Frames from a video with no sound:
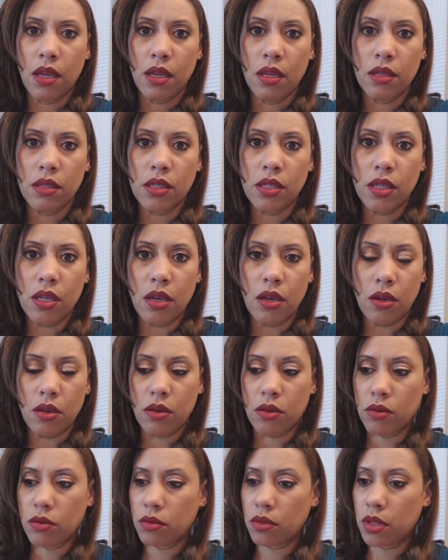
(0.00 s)

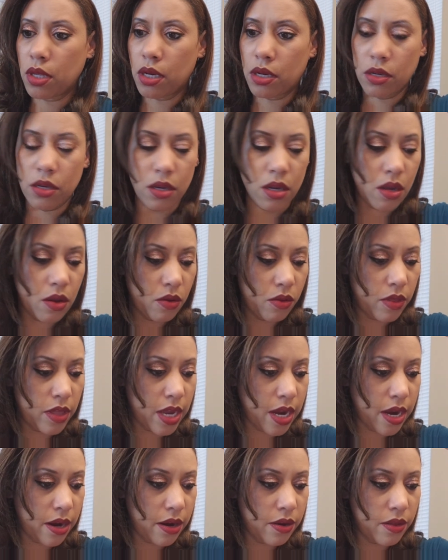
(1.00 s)
So there you go
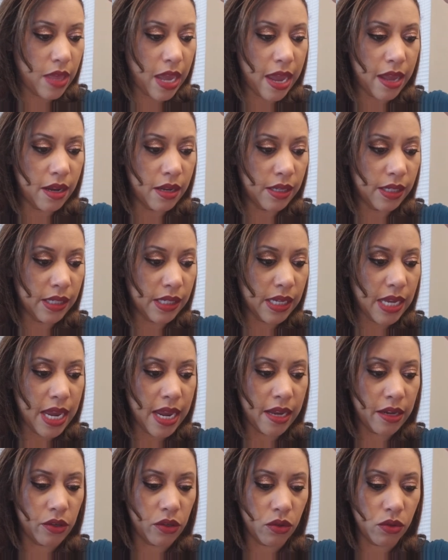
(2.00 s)
there. That is
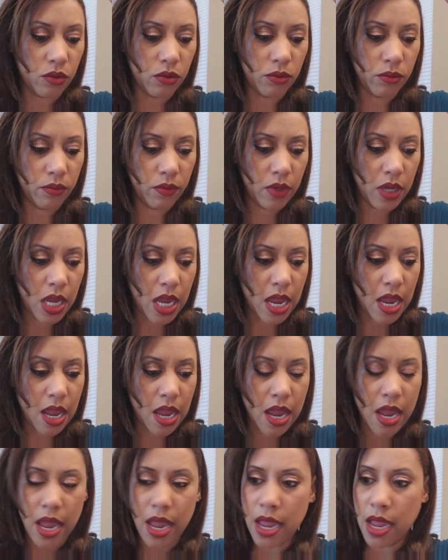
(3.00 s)
Scandal.
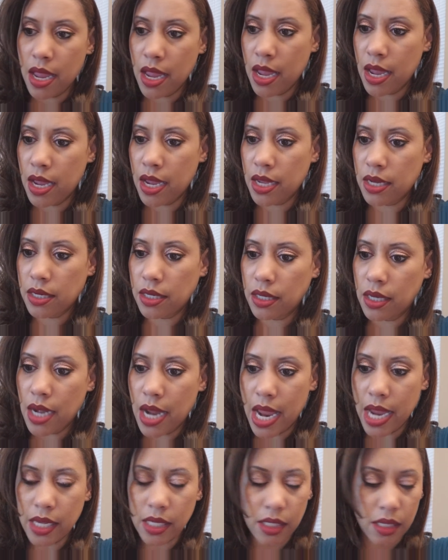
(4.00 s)
And
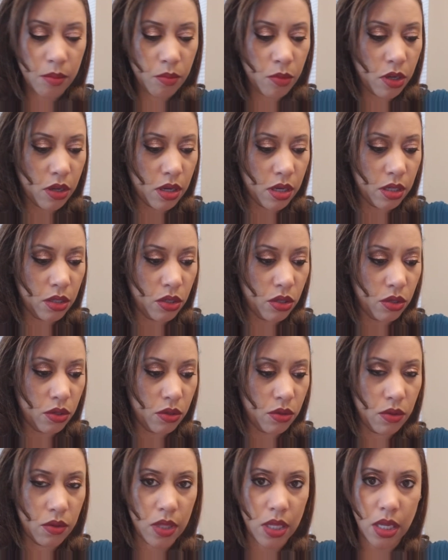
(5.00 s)
next I'm going to
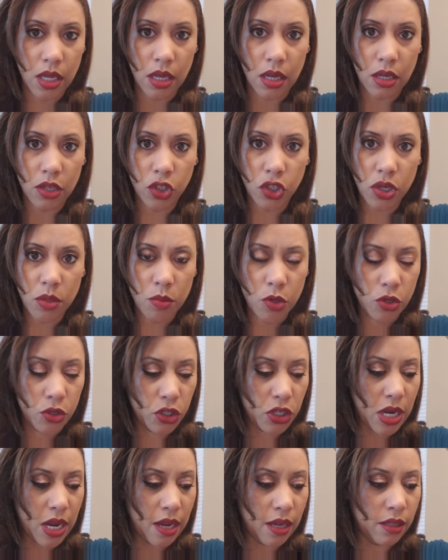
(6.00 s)
do the shimmer
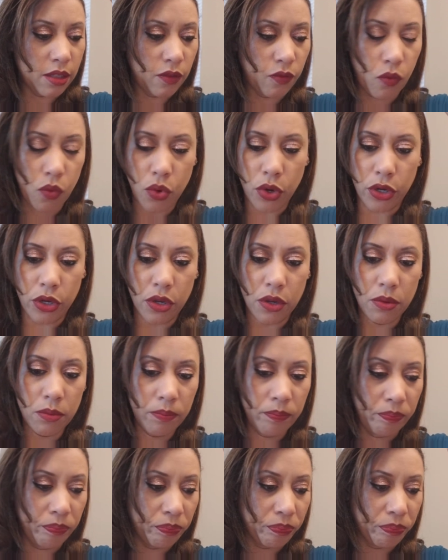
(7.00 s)
shades for you.